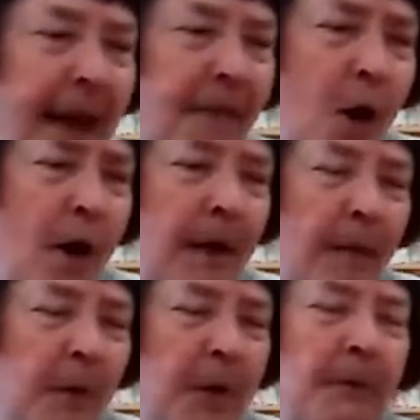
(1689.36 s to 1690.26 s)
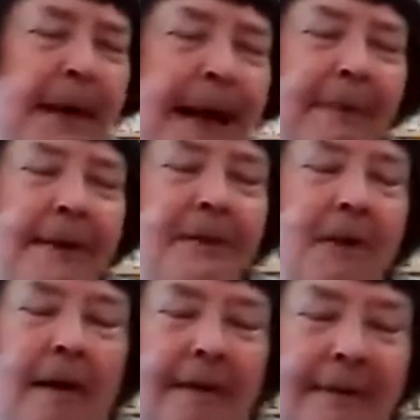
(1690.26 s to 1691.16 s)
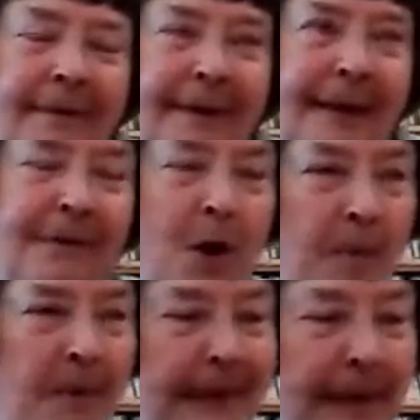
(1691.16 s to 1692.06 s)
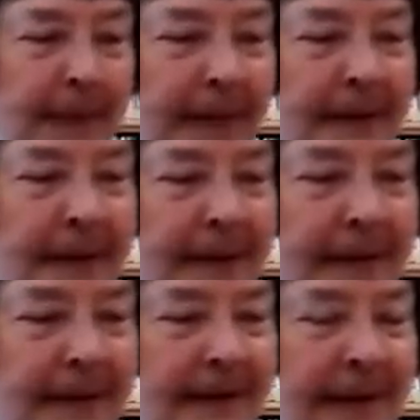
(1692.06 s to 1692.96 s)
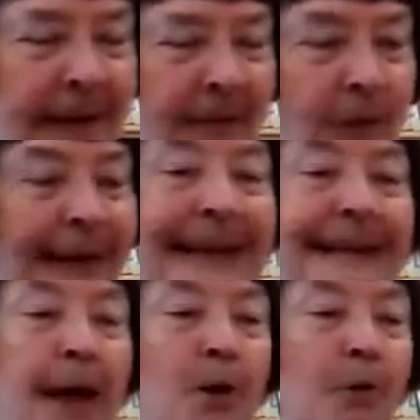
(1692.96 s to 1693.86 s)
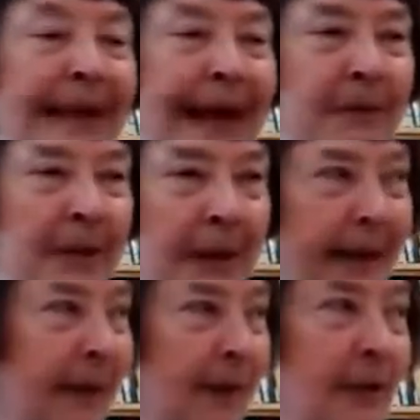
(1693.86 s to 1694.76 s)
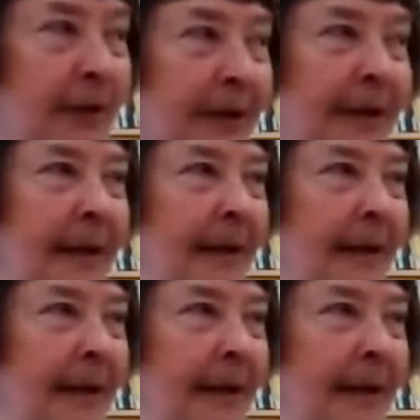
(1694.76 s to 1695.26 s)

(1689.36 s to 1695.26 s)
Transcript: If we're going to round things off, if Homo sapiens existed for at least 100,000 years,